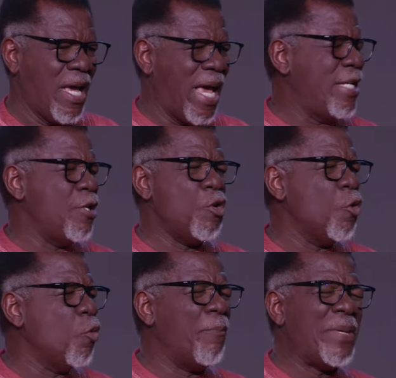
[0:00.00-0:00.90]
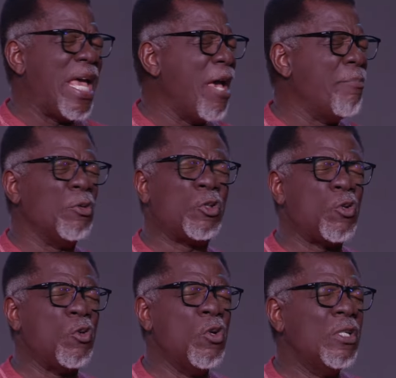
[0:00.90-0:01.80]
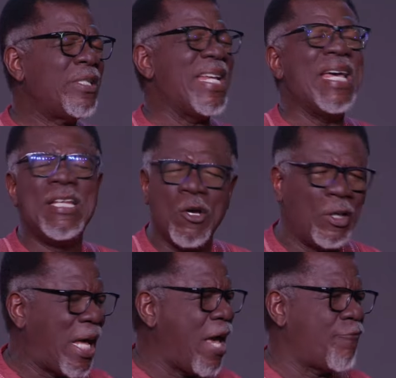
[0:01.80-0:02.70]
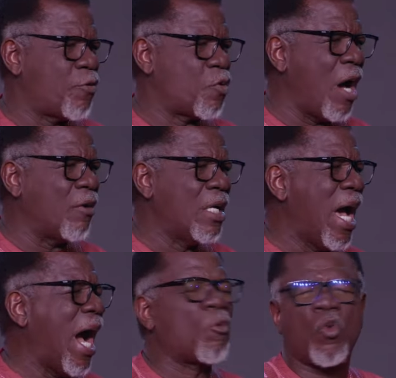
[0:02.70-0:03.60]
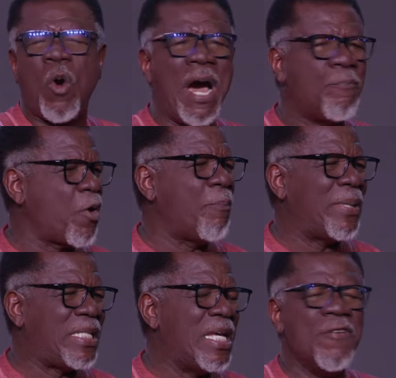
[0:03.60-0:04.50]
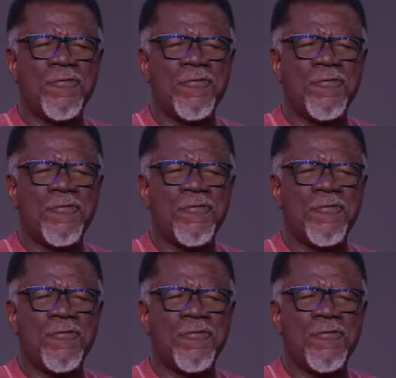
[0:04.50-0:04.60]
And you will be able to turn your life around, acquire property.